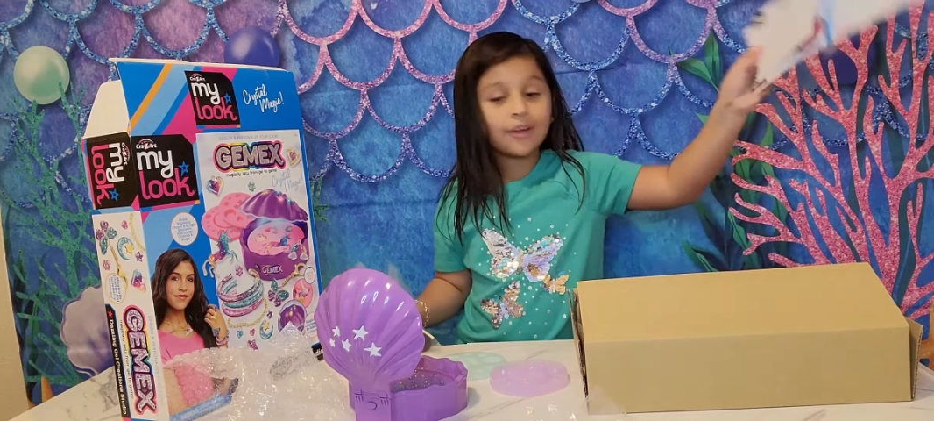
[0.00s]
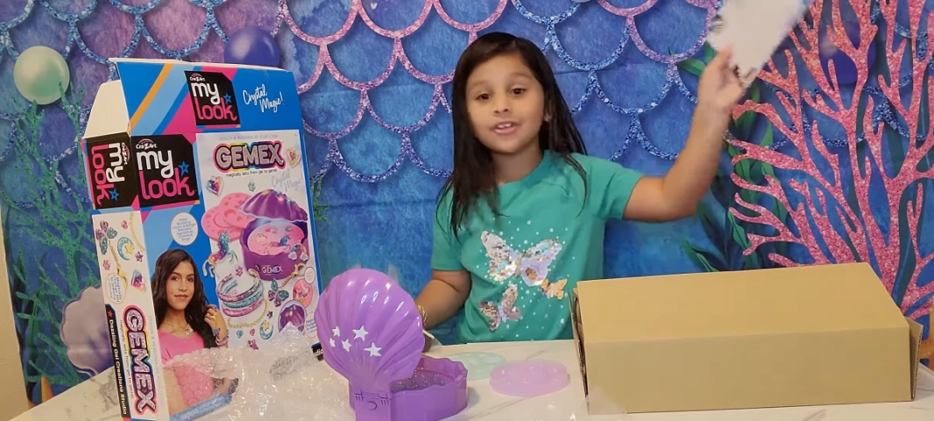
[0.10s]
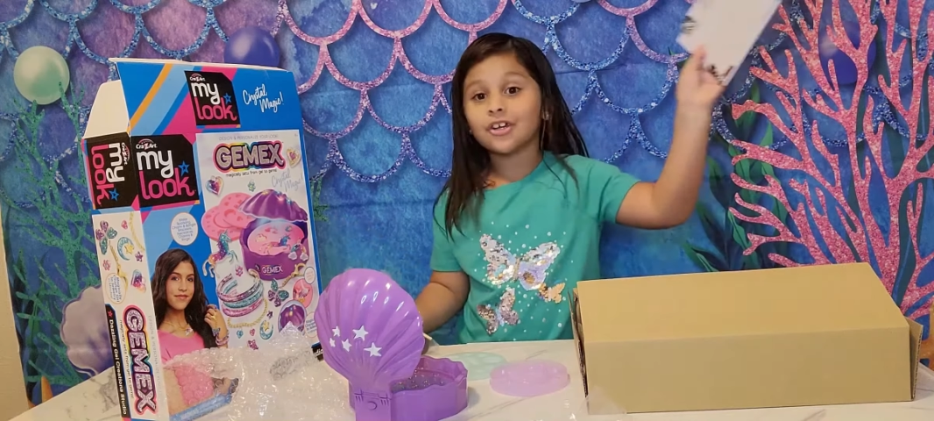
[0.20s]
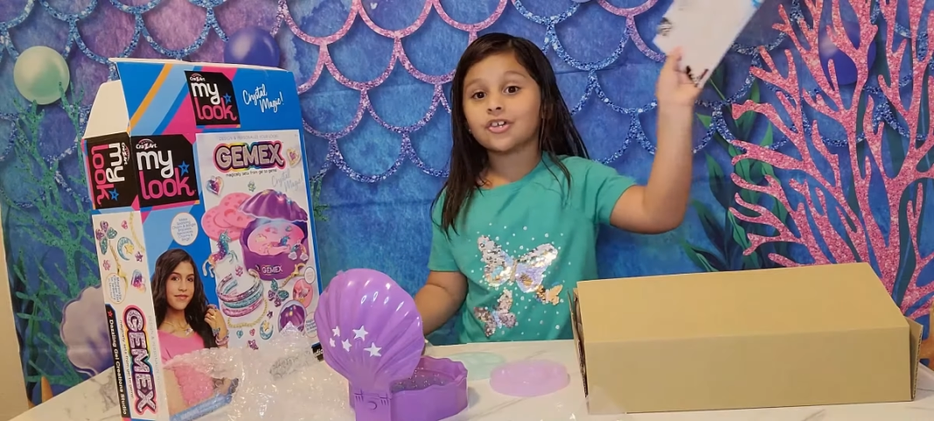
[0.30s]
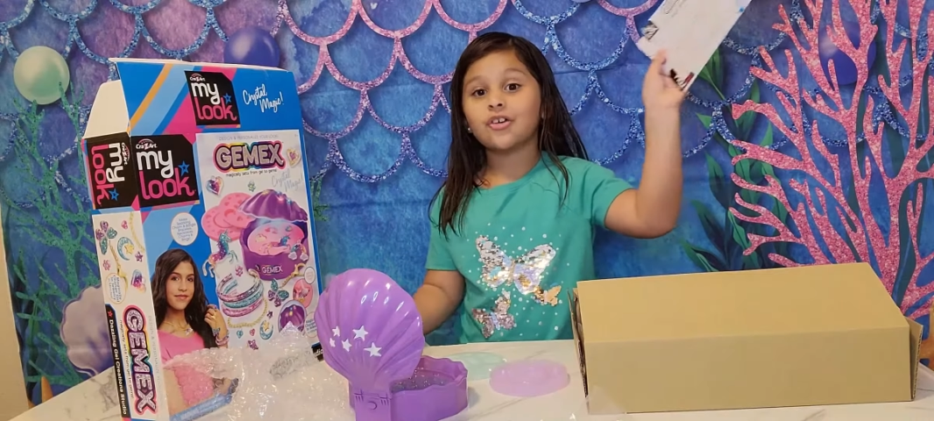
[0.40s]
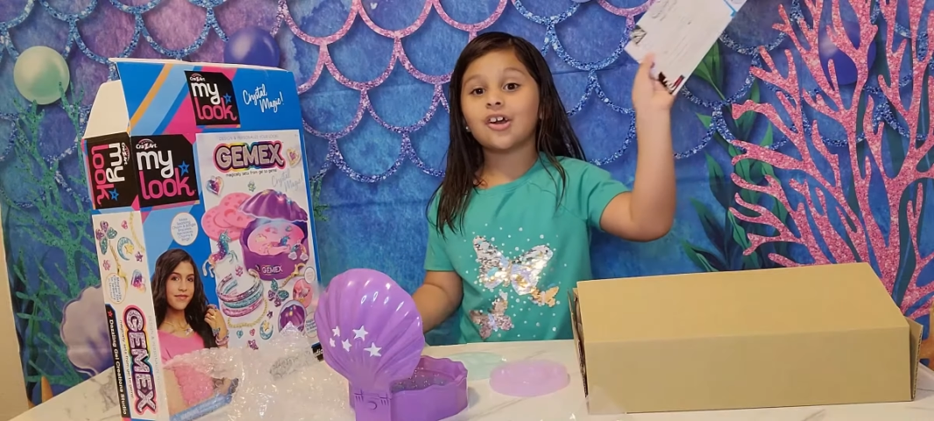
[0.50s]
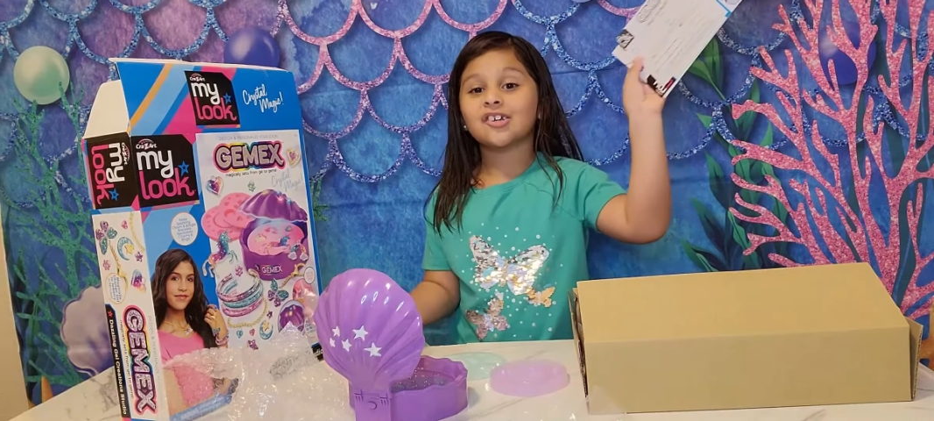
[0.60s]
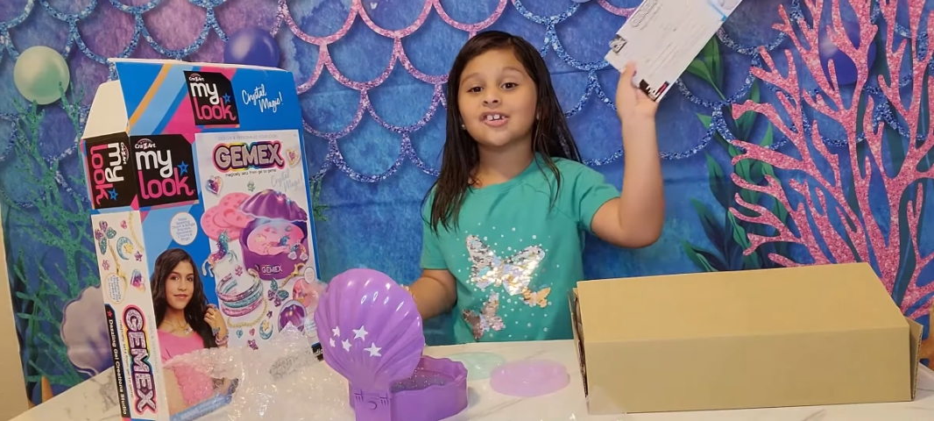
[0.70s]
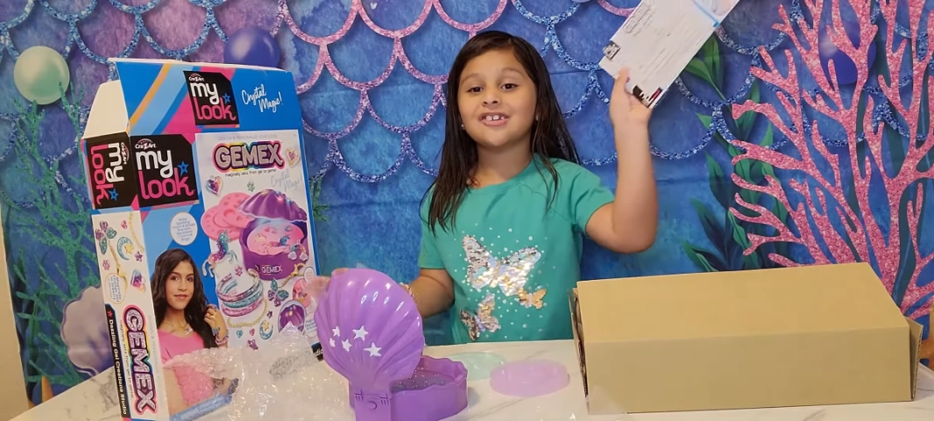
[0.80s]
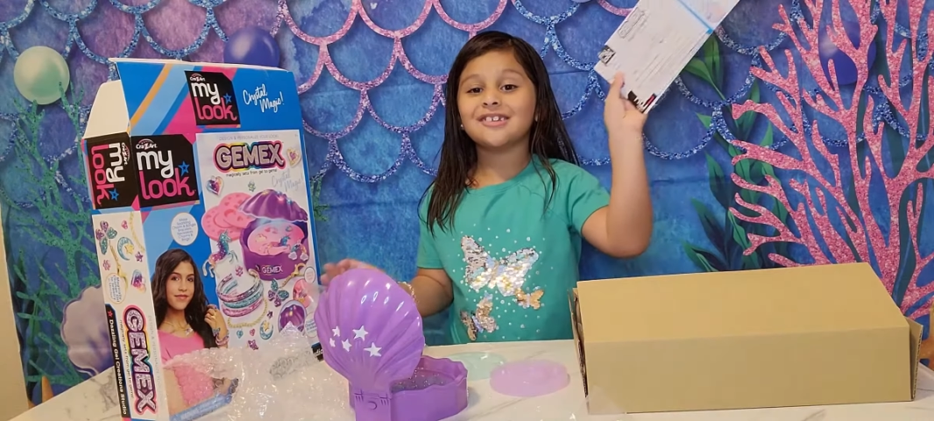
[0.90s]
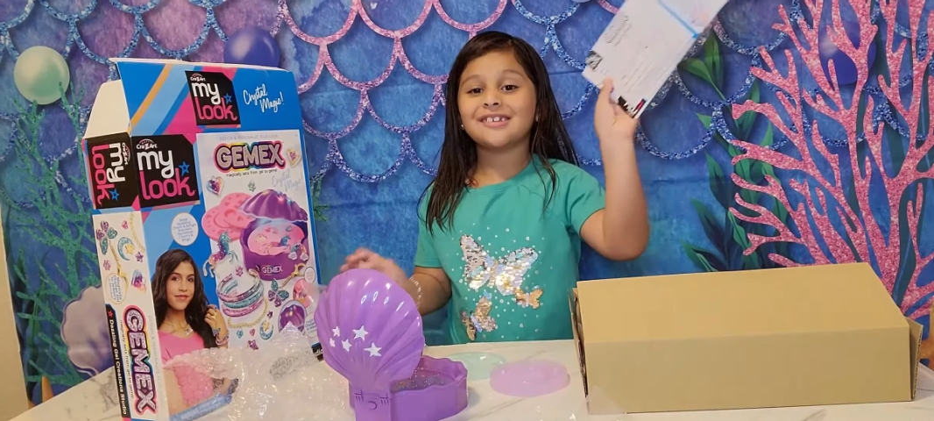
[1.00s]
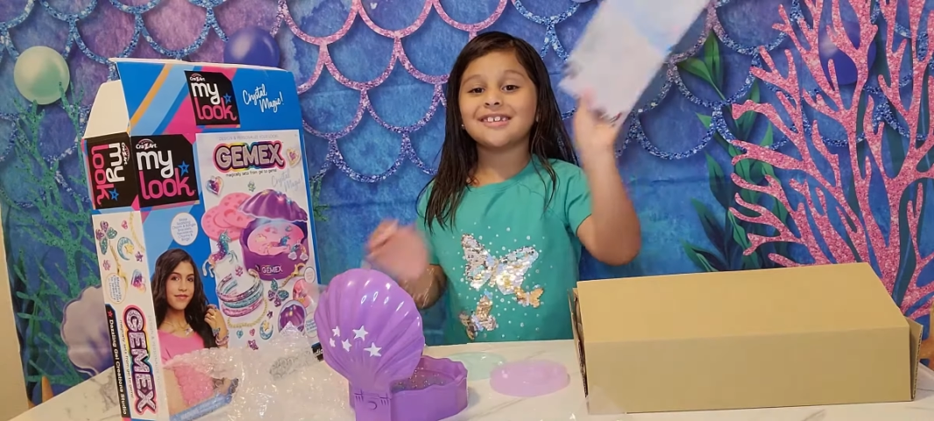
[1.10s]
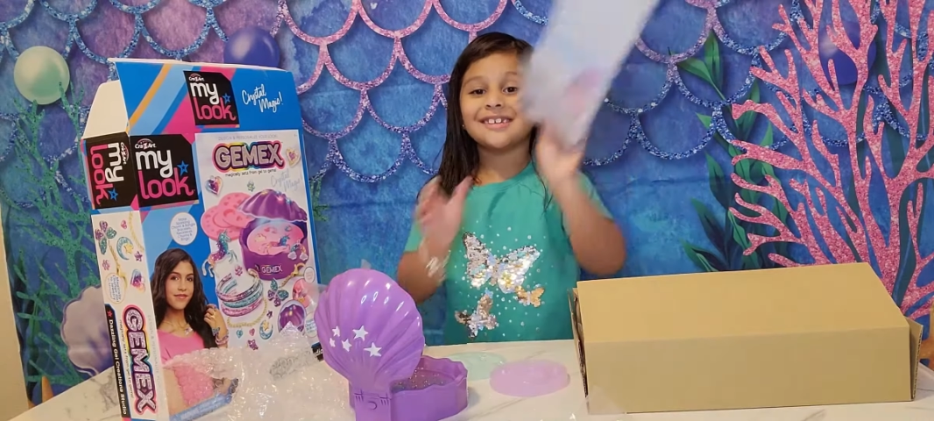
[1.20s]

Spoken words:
here's the instructions.